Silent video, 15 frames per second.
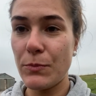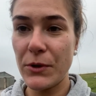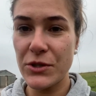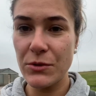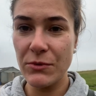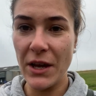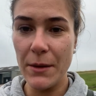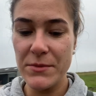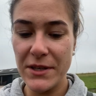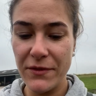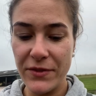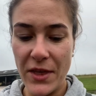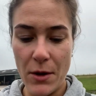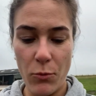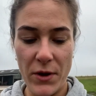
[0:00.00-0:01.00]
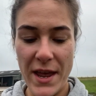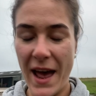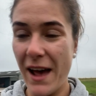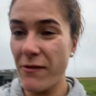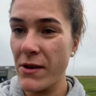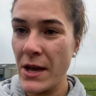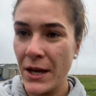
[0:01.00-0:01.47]
But sometimes if we
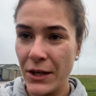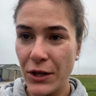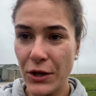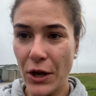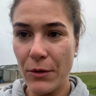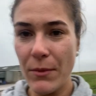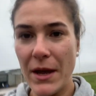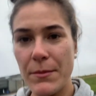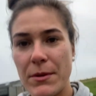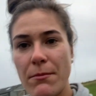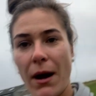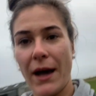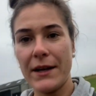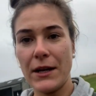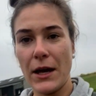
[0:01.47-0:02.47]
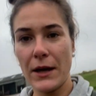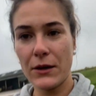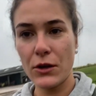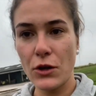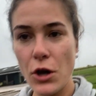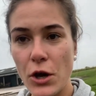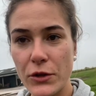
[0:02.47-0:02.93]
have, you know, maybe minor
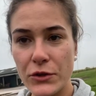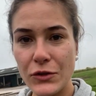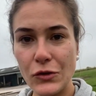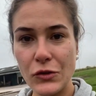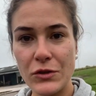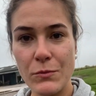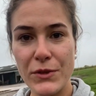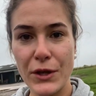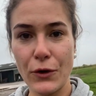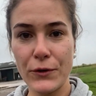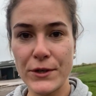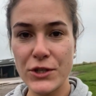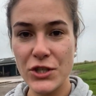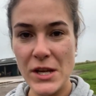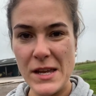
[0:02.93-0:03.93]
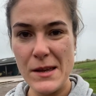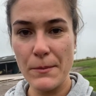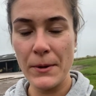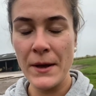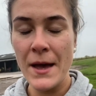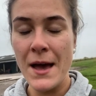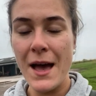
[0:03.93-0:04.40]
cuts or something on a sheep,
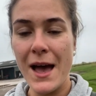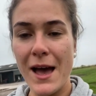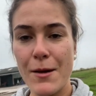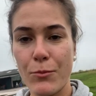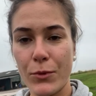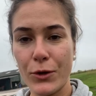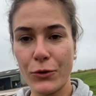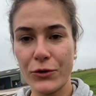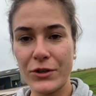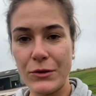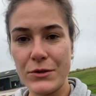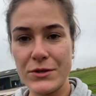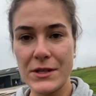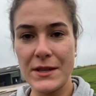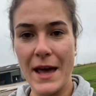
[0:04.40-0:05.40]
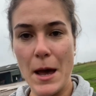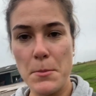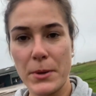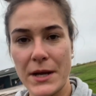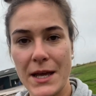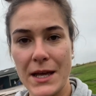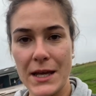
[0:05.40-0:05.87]
we also use it there,
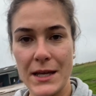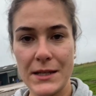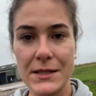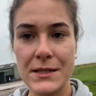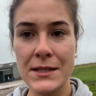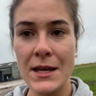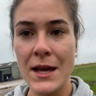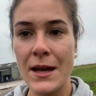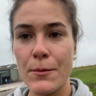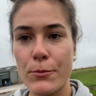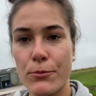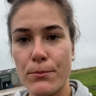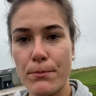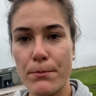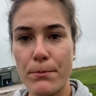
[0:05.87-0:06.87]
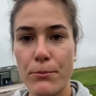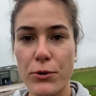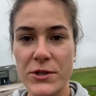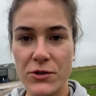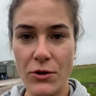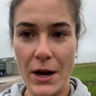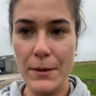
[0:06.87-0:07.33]
but it is
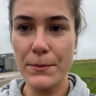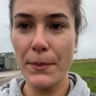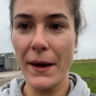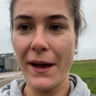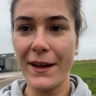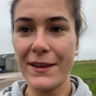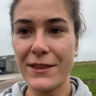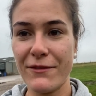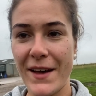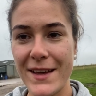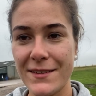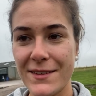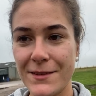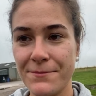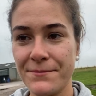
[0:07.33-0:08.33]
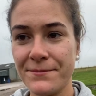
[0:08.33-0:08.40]
prescribed by the vet.